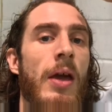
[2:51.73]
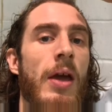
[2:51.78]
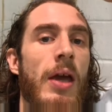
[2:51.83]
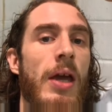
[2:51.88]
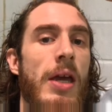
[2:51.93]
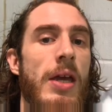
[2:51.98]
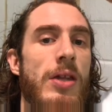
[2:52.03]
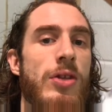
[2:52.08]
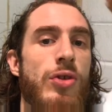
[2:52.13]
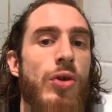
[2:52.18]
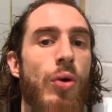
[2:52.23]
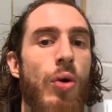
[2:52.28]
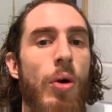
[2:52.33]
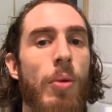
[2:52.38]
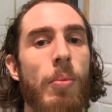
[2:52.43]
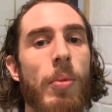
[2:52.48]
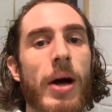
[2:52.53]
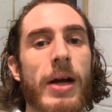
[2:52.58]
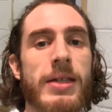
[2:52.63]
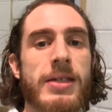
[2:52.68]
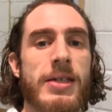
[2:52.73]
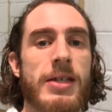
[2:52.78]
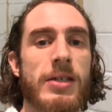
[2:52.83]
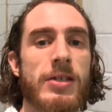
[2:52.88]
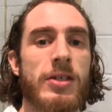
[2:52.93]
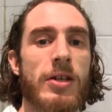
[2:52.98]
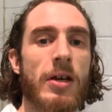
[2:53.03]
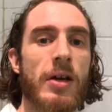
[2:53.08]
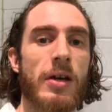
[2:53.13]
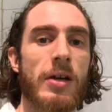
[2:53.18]
He taught my
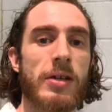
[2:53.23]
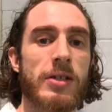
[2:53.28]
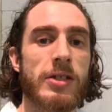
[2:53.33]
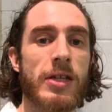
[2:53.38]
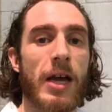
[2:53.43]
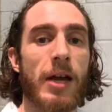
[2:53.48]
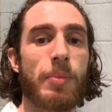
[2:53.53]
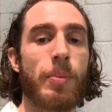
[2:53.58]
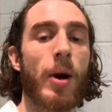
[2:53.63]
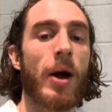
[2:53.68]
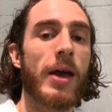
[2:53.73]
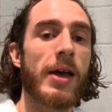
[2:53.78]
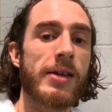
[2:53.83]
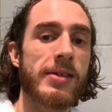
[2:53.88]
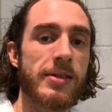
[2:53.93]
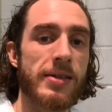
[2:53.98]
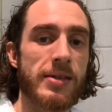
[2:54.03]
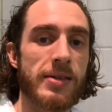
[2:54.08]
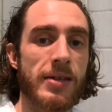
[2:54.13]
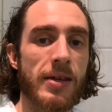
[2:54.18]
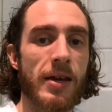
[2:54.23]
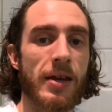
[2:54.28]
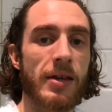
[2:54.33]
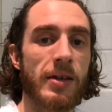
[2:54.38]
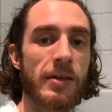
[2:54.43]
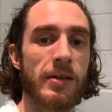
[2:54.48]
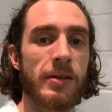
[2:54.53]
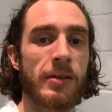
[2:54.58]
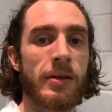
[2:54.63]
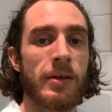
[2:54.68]
teacher Jacques Payet sensei,
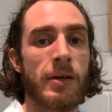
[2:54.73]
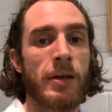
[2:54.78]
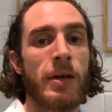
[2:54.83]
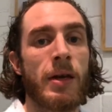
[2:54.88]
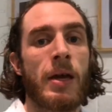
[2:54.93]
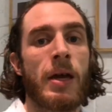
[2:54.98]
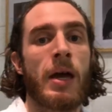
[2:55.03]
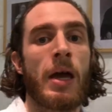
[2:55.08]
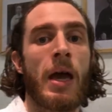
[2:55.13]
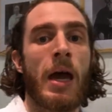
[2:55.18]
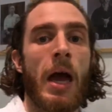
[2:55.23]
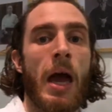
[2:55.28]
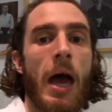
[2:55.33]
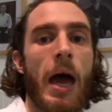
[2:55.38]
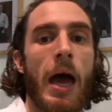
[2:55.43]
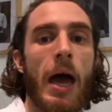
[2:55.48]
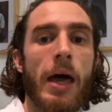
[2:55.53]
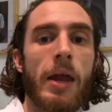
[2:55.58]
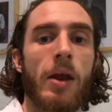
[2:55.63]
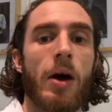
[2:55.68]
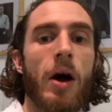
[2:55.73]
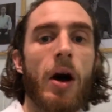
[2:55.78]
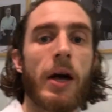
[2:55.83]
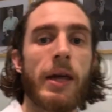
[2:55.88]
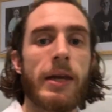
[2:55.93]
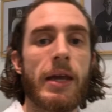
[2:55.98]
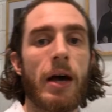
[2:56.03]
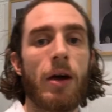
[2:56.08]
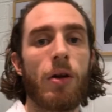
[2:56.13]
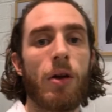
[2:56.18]
and
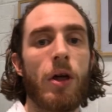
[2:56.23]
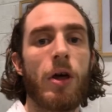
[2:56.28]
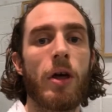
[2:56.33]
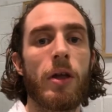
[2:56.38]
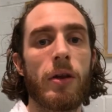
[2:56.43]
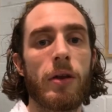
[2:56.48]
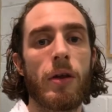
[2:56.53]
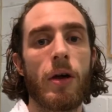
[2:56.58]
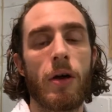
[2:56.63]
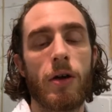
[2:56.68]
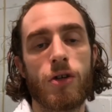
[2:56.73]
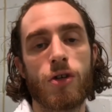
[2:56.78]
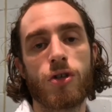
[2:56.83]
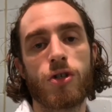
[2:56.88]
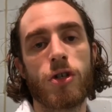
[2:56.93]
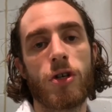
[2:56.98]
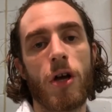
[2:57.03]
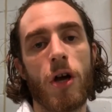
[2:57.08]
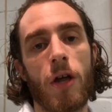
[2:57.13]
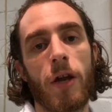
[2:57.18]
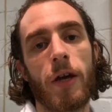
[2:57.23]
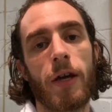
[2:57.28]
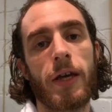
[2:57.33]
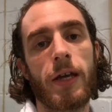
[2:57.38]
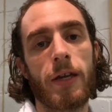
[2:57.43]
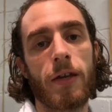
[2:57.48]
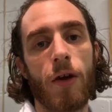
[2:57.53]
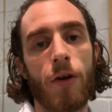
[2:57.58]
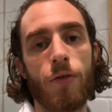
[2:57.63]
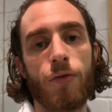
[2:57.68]
I now learn Yoshinkan
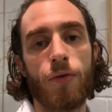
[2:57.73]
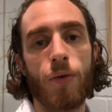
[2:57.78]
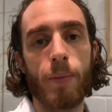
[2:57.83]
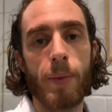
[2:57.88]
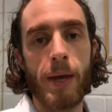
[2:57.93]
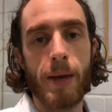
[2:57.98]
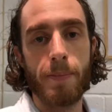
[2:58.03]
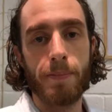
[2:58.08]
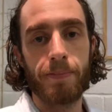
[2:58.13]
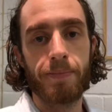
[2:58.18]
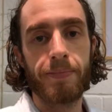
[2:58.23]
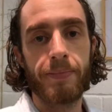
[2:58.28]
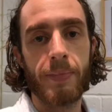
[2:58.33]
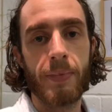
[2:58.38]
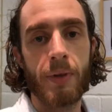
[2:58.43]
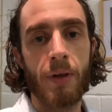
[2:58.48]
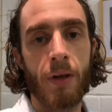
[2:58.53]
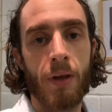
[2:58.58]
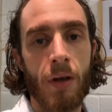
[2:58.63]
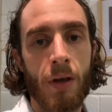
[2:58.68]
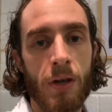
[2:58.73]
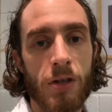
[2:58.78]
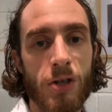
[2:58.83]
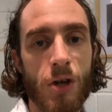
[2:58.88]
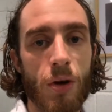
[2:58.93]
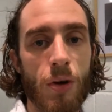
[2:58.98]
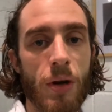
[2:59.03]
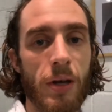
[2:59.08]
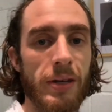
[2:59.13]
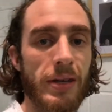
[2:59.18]
Aikido from him.
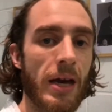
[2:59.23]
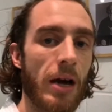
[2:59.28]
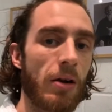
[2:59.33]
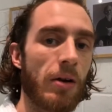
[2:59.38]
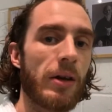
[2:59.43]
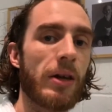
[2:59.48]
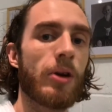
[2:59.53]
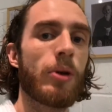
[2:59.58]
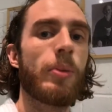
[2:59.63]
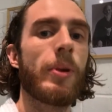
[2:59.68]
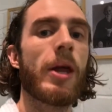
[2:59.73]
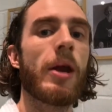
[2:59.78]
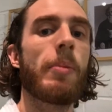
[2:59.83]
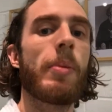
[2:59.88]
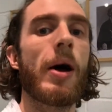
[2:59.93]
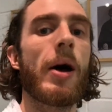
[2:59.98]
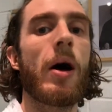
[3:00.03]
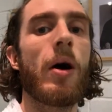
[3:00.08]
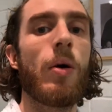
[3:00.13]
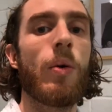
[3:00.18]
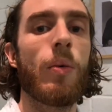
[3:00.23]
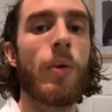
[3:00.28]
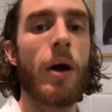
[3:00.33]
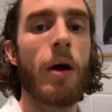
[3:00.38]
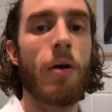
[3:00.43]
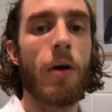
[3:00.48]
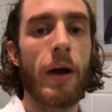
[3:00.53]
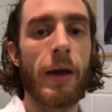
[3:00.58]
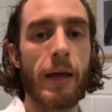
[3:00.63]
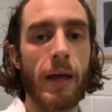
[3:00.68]
So, now a little bit about
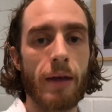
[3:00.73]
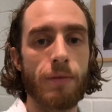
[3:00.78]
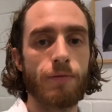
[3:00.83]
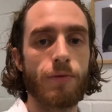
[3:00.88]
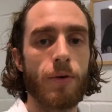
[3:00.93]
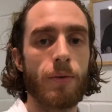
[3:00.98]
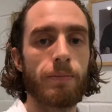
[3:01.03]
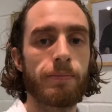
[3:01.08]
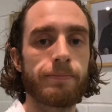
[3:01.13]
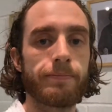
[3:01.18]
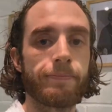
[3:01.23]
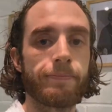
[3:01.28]
where I came from.